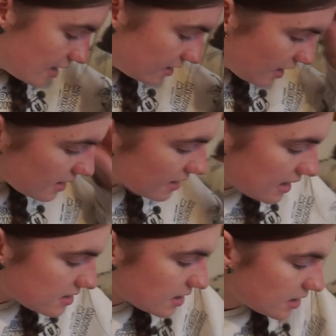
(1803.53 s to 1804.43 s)
Next
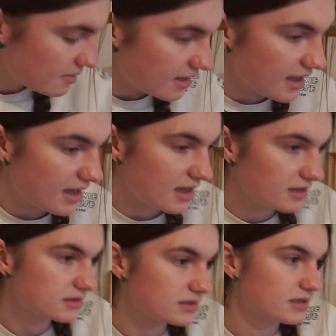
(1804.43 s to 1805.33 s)
item
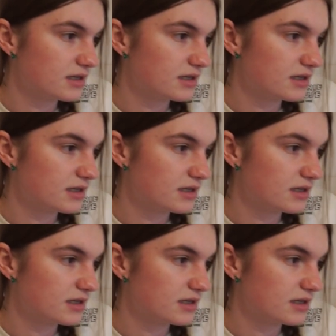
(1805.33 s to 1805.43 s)
is,